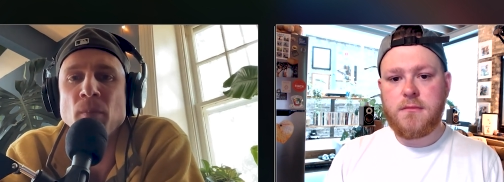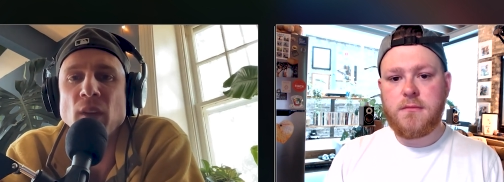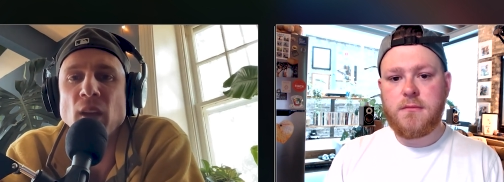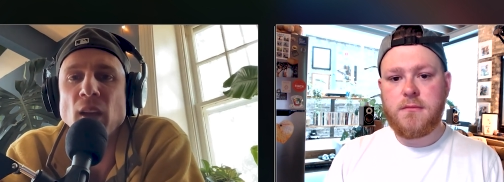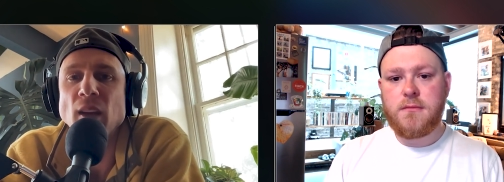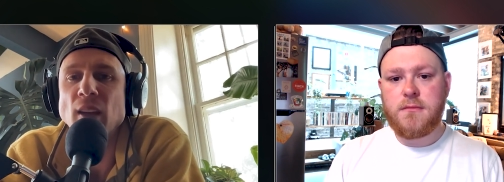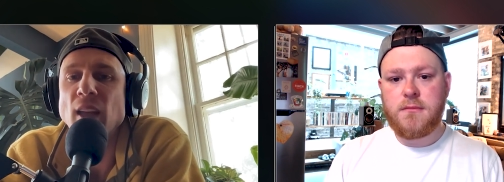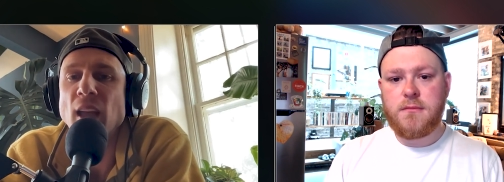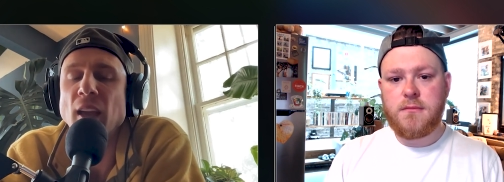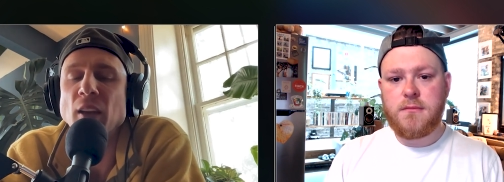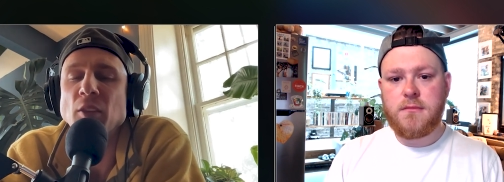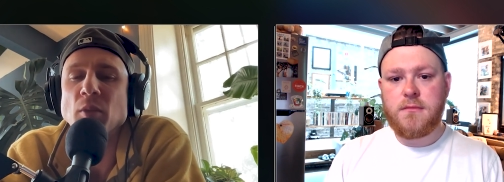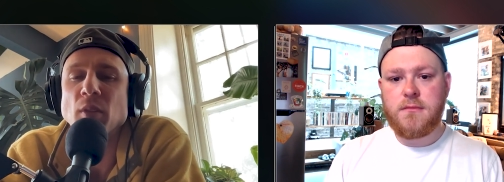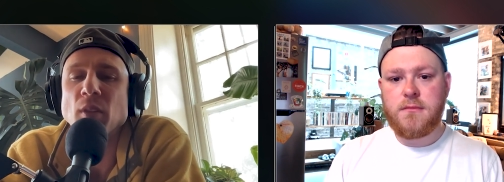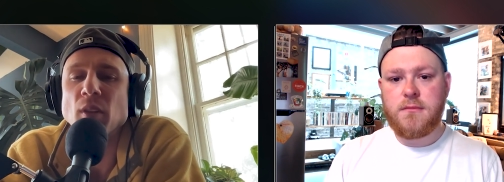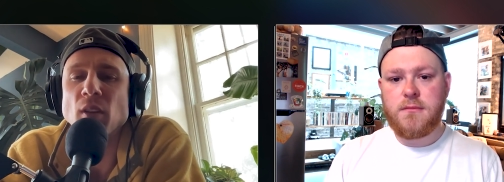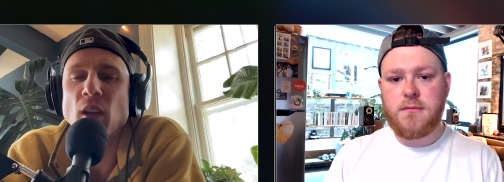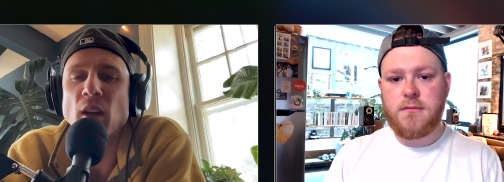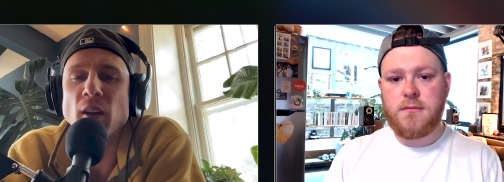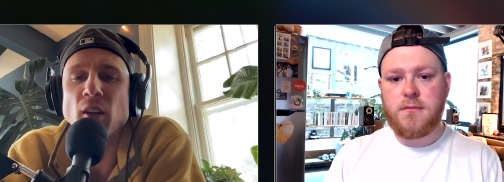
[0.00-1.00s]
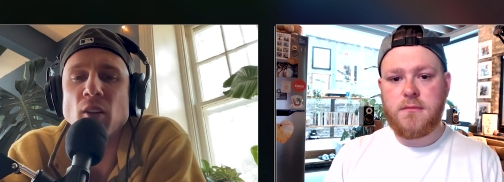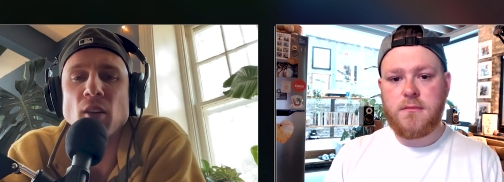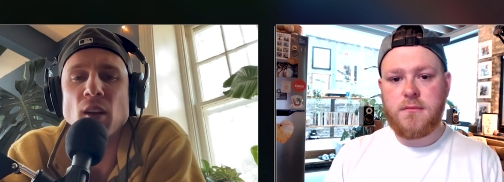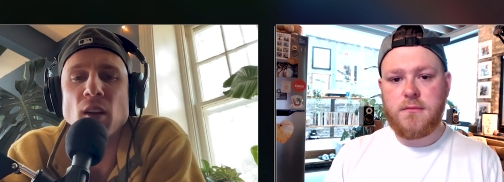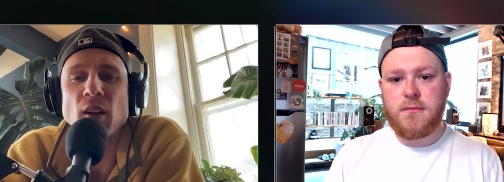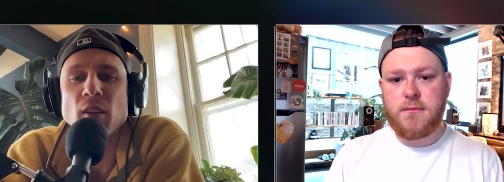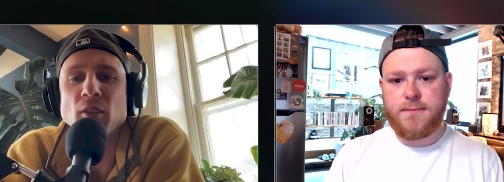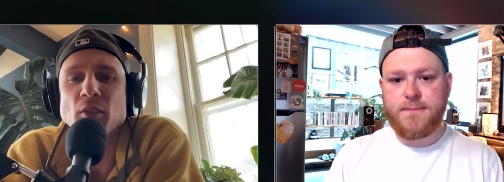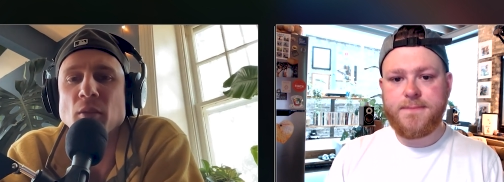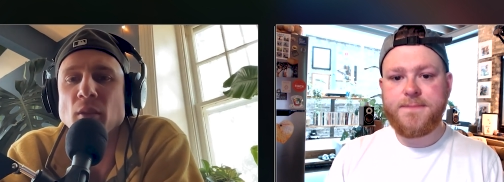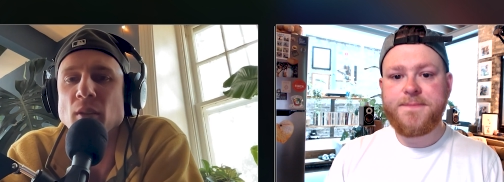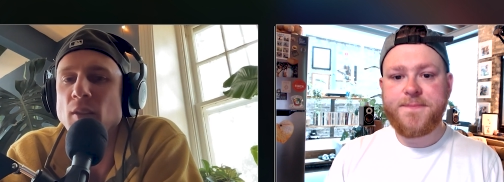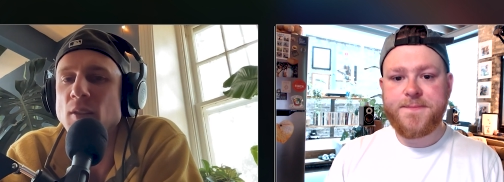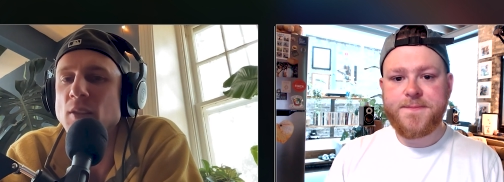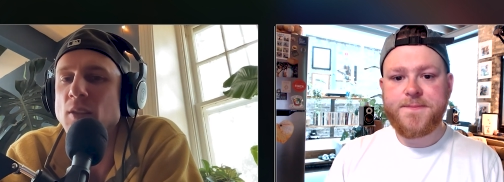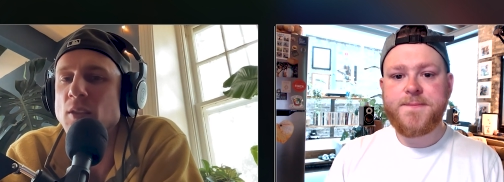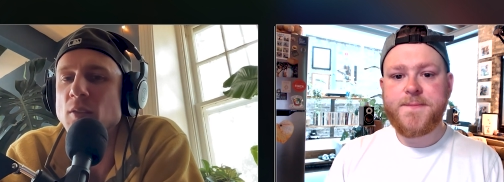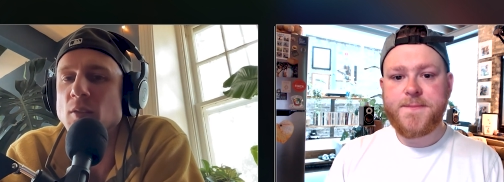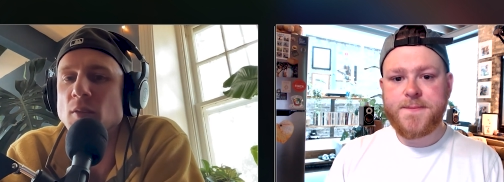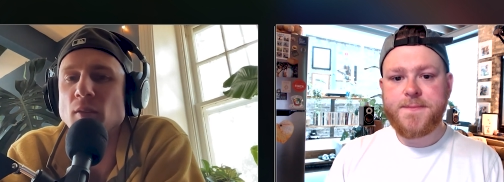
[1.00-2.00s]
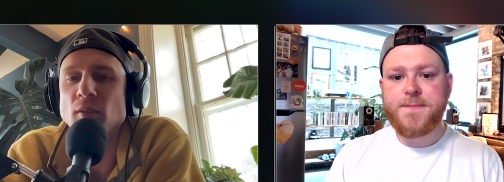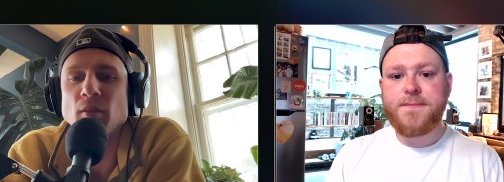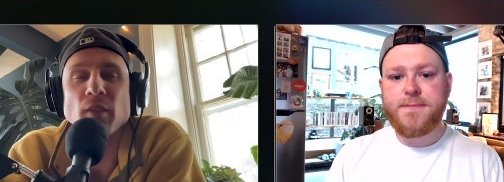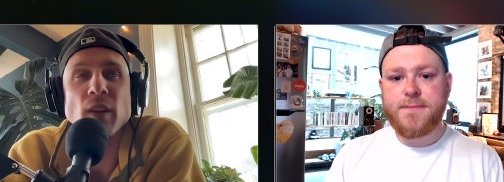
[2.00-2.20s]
Speaker 1: engage with a lot of creators, whether it's through